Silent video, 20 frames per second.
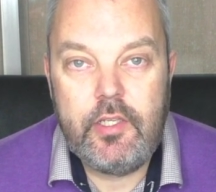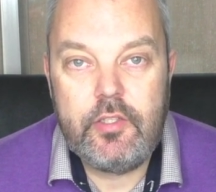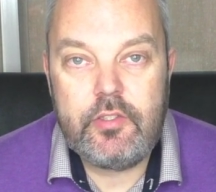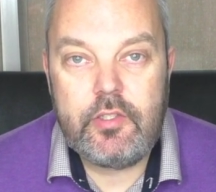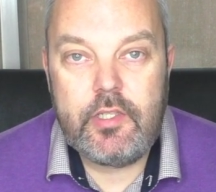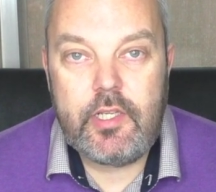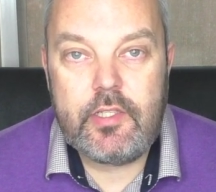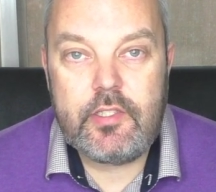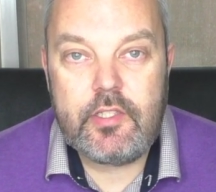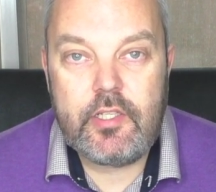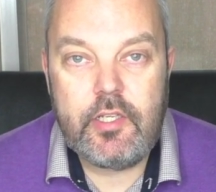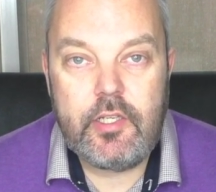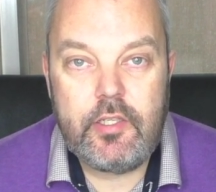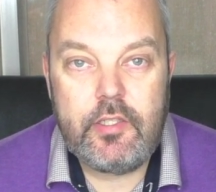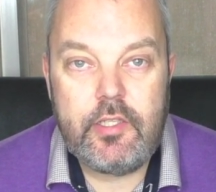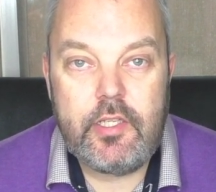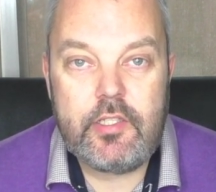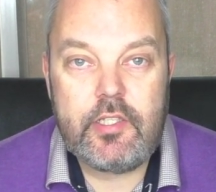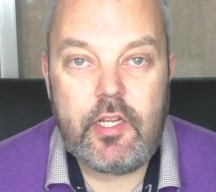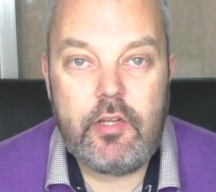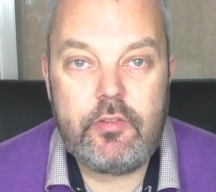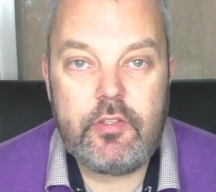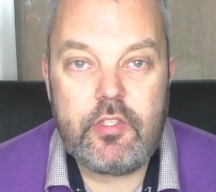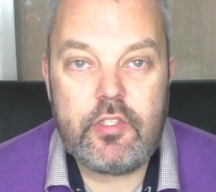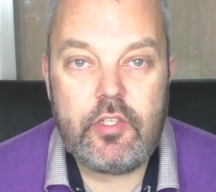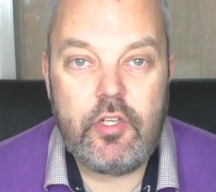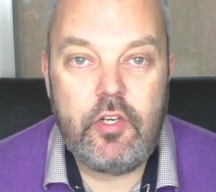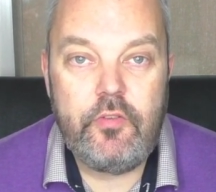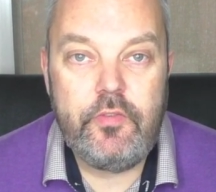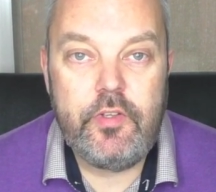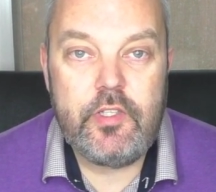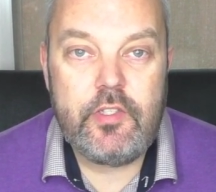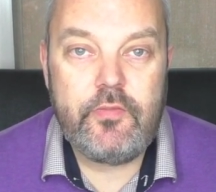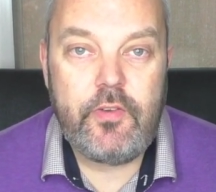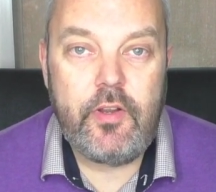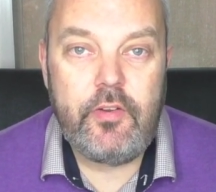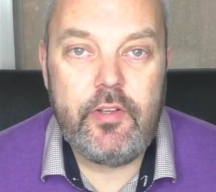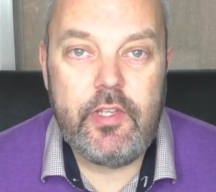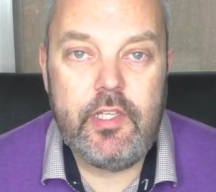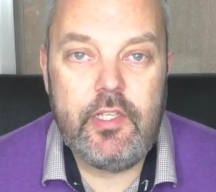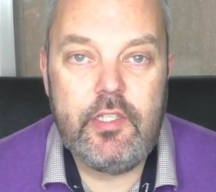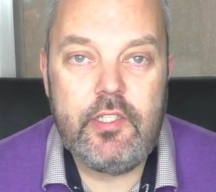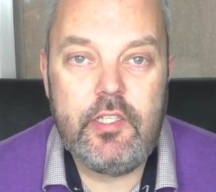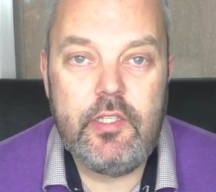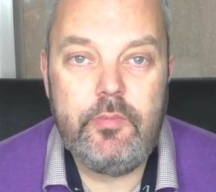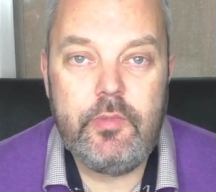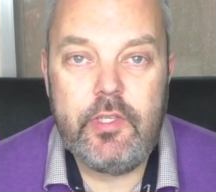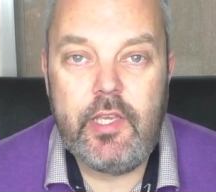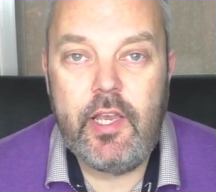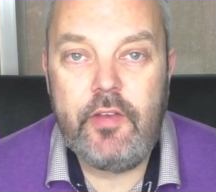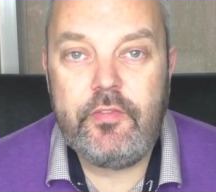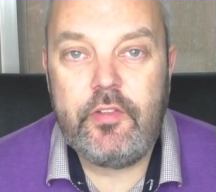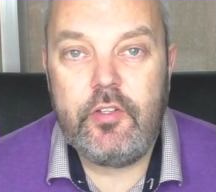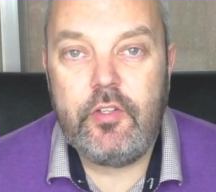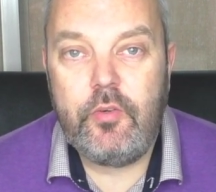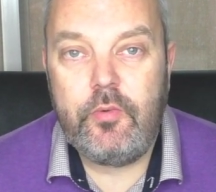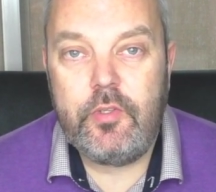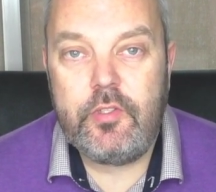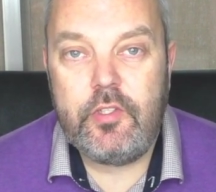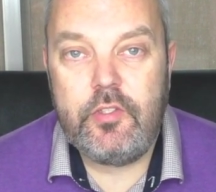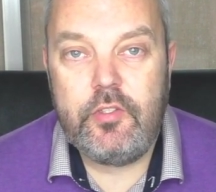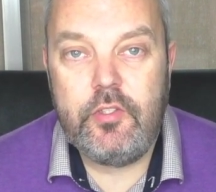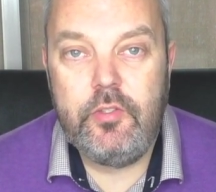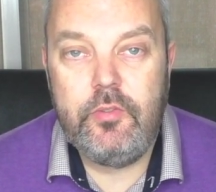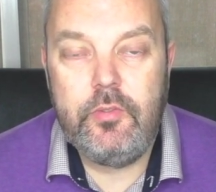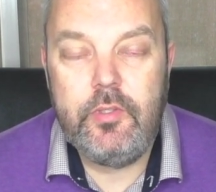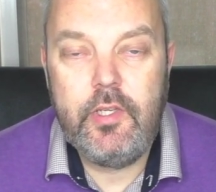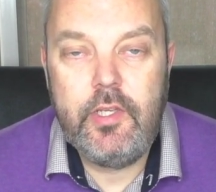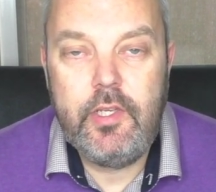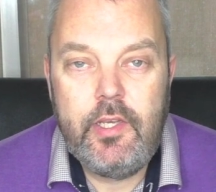So that's, uh, that's how to solve it. It's very easy, but you have to know what to do.